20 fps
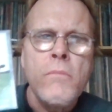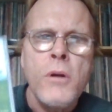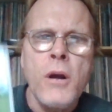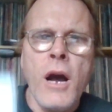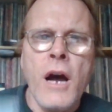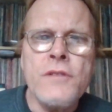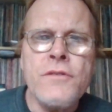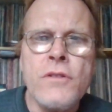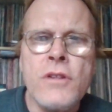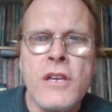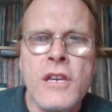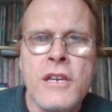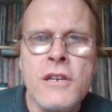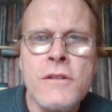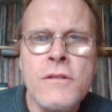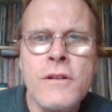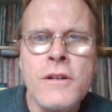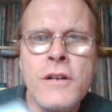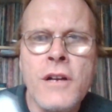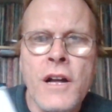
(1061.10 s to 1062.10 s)
Gutsy,
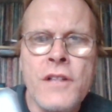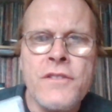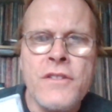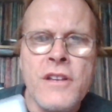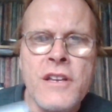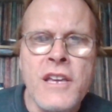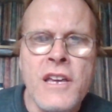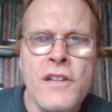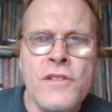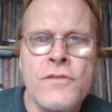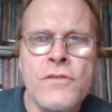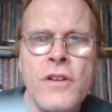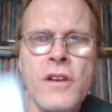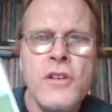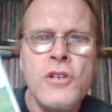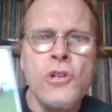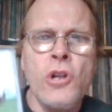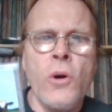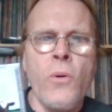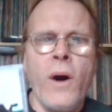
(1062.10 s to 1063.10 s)
gutsy kids.
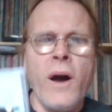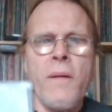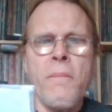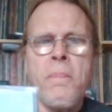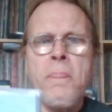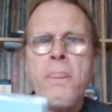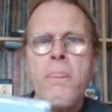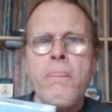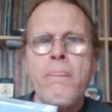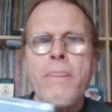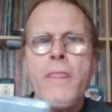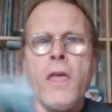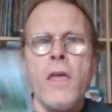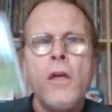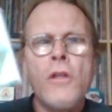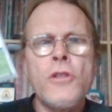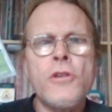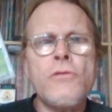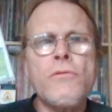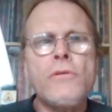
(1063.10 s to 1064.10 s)
You know what?
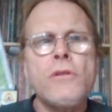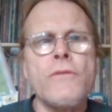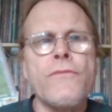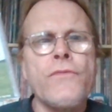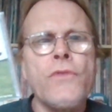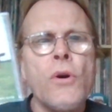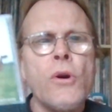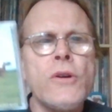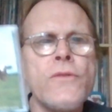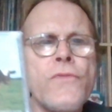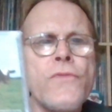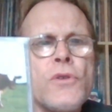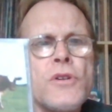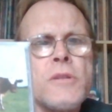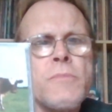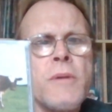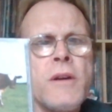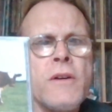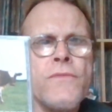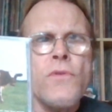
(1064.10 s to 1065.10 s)
This was the very
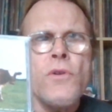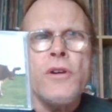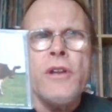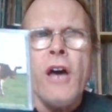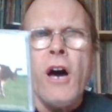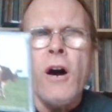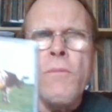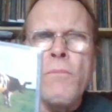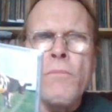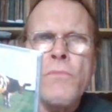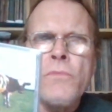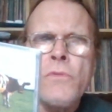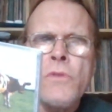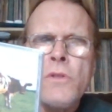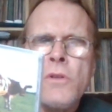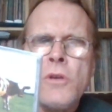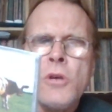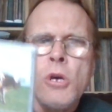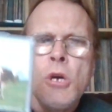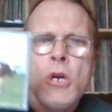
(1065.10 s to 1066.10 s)
first Pink Floyd album
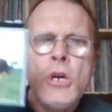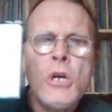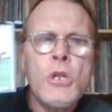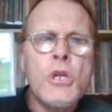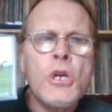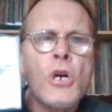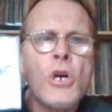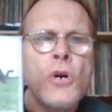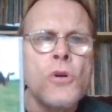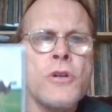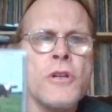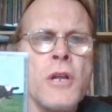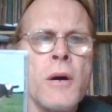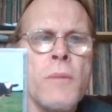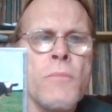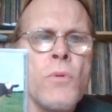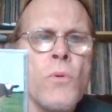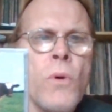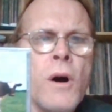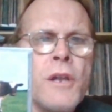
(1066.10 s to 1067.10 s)
to go to
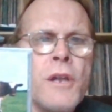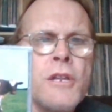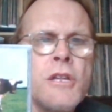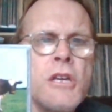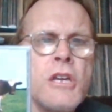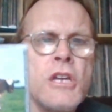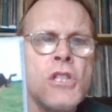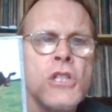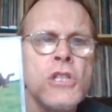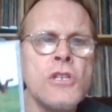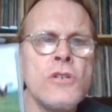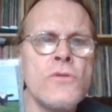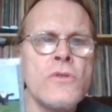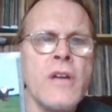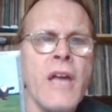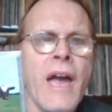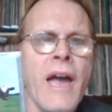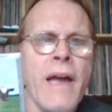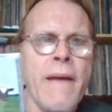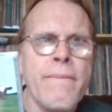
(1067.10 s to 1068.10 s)
number one in the
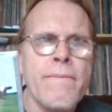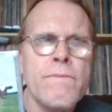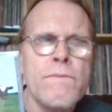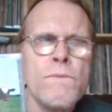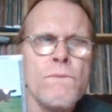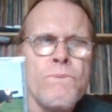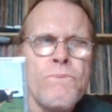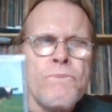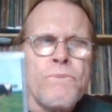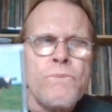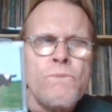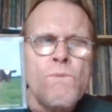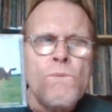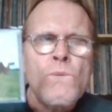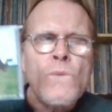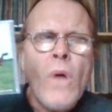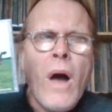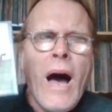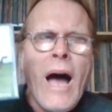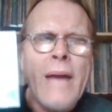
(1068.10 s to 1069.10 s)
UK.
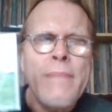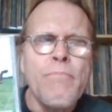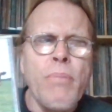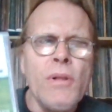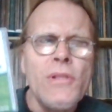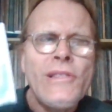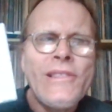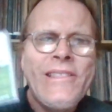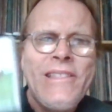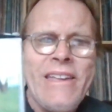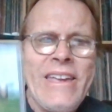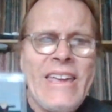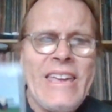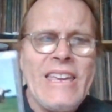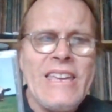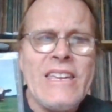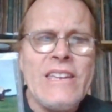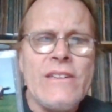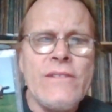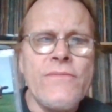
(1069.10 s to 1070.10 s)
I
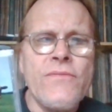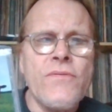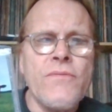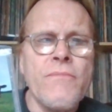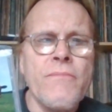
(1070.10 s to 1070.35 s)
believe,